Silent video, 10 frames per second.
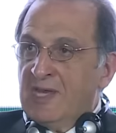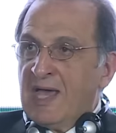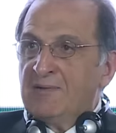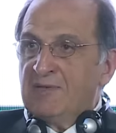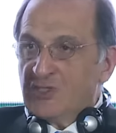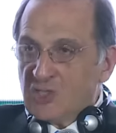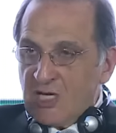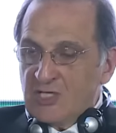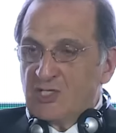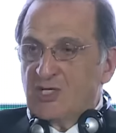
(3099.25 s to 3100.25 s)
not in
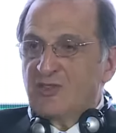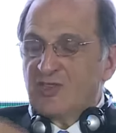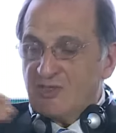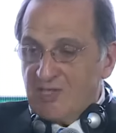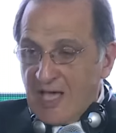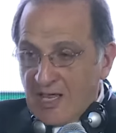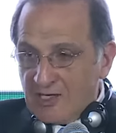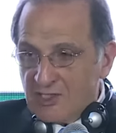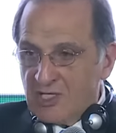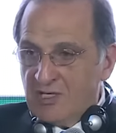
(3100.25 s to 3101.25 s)
changing the
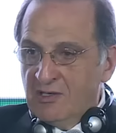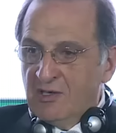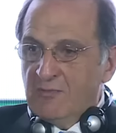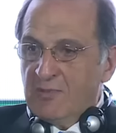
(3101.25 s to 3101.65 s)
theology,